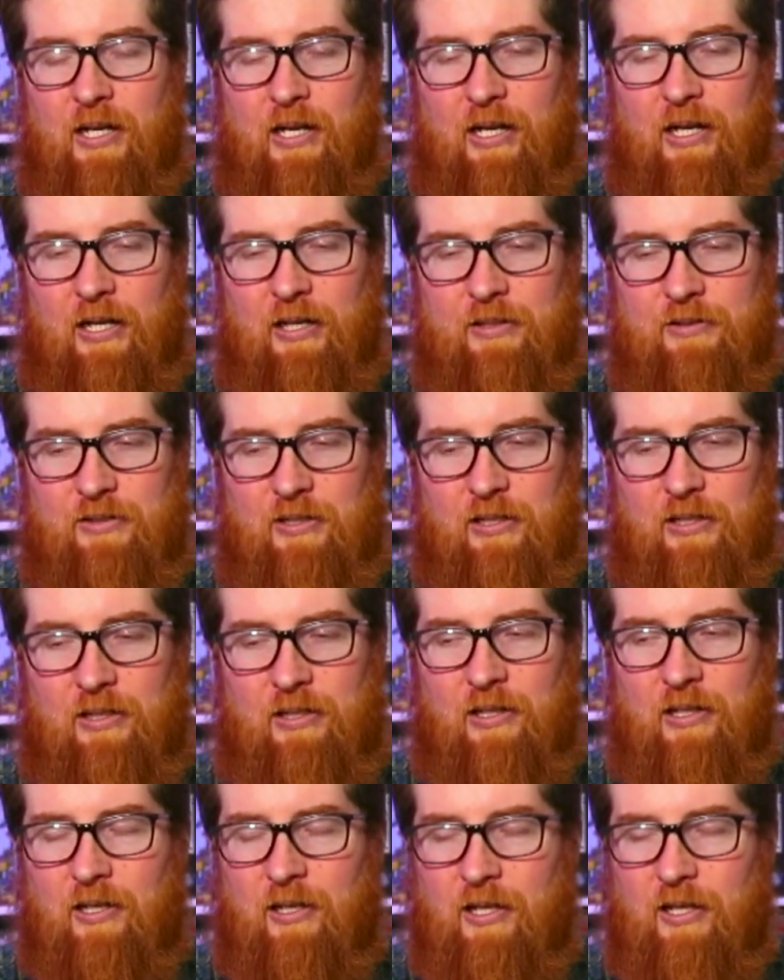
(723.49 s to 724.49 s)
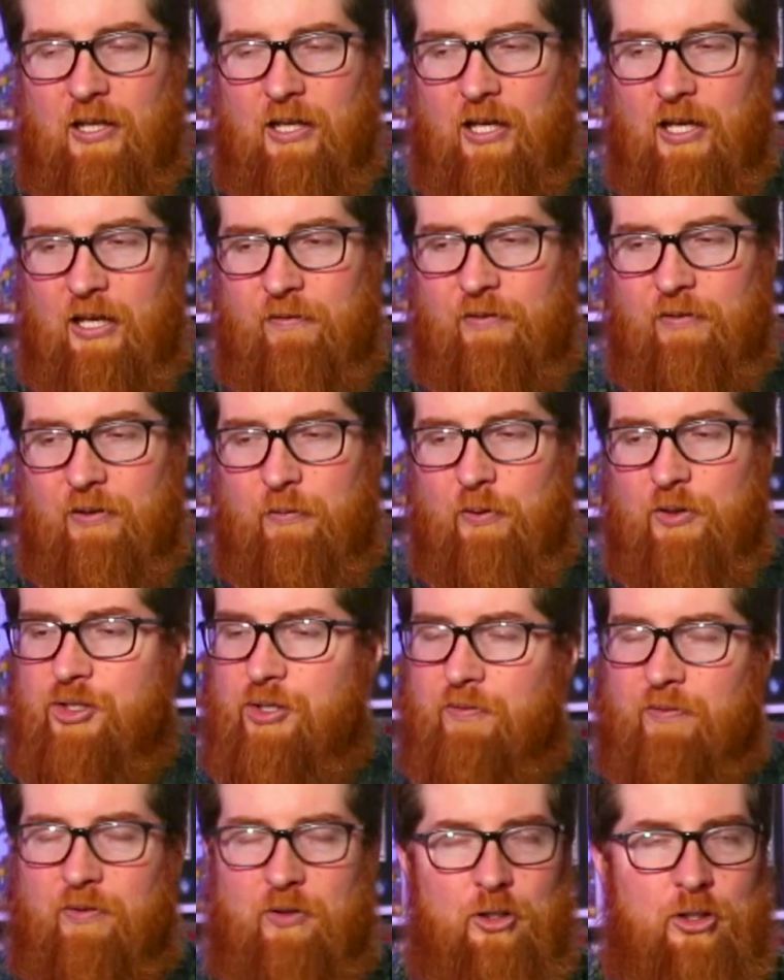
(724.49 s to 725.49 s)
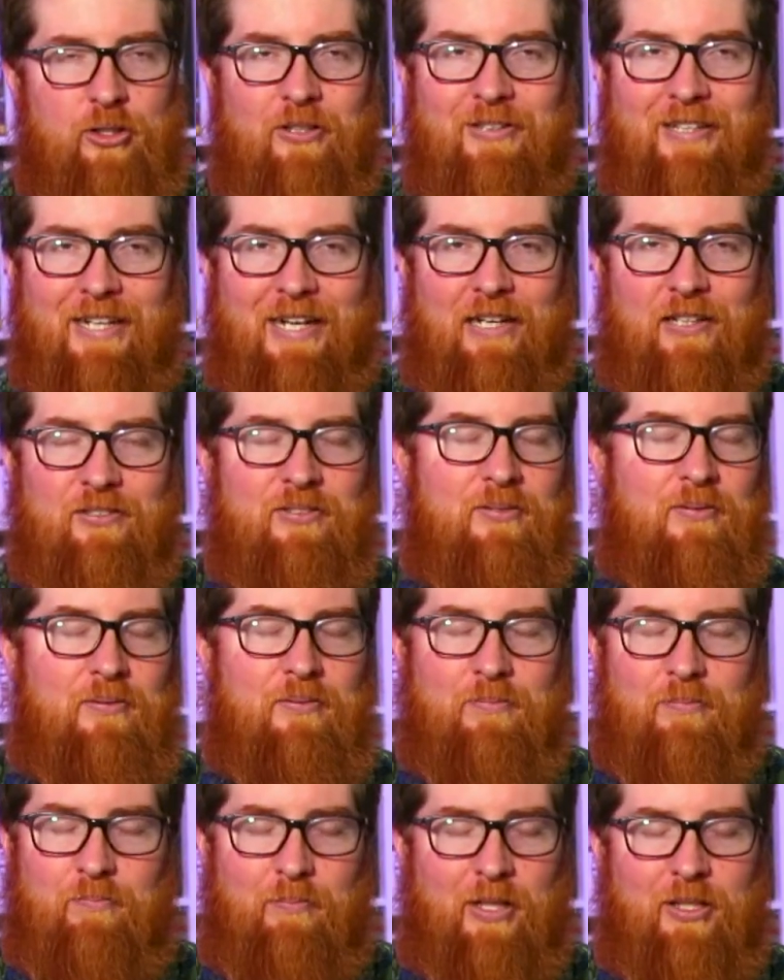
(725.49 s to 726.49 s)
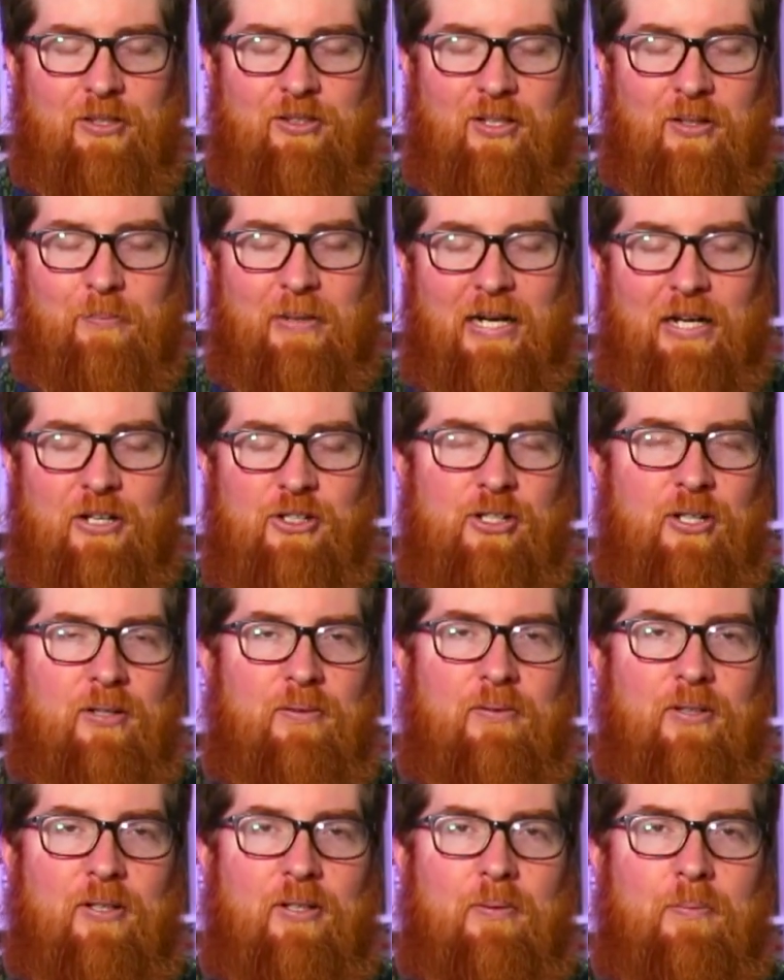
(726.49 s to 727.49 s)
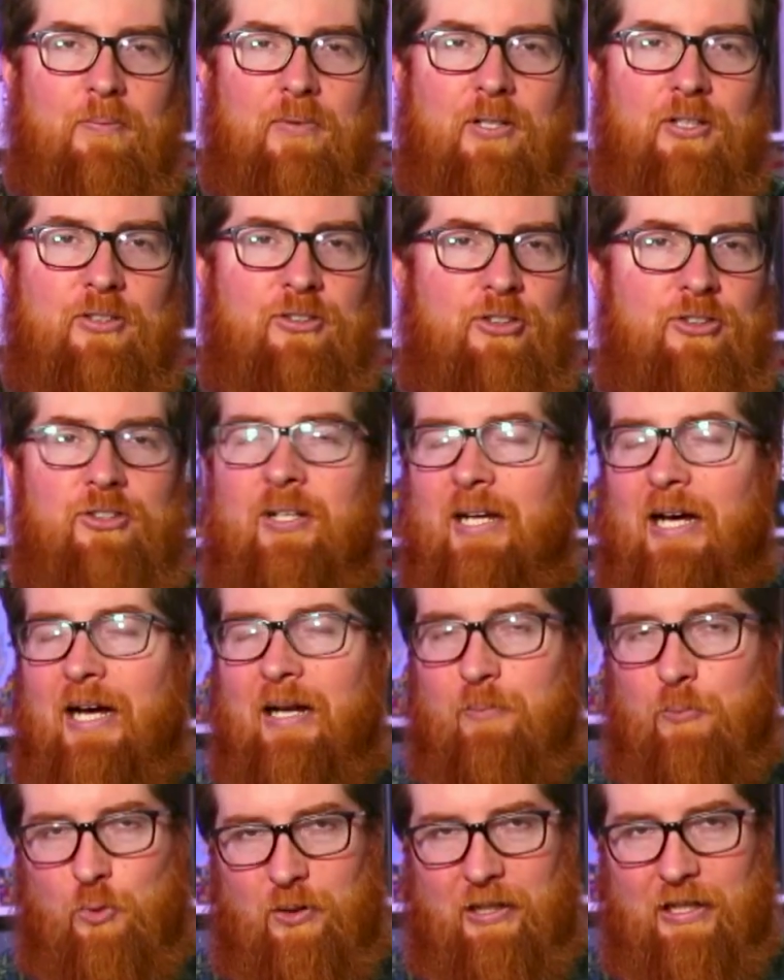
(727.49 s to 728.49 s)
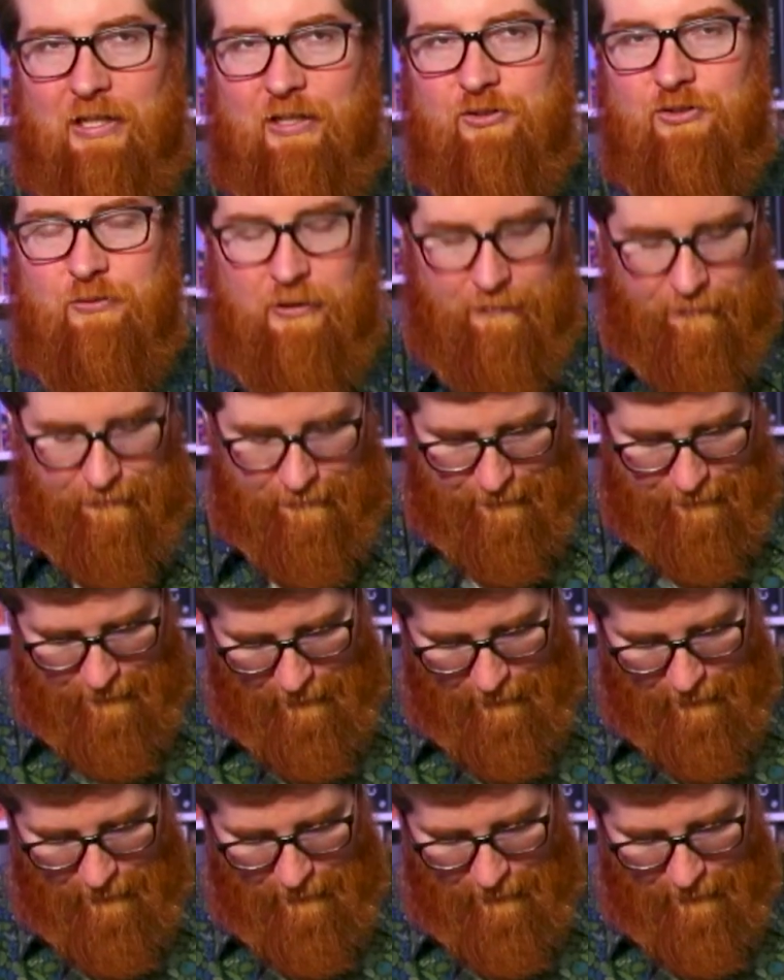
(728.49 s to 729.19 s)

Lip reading: And even once you've learned the decks, mixing and matching them is just going to add more legs to it.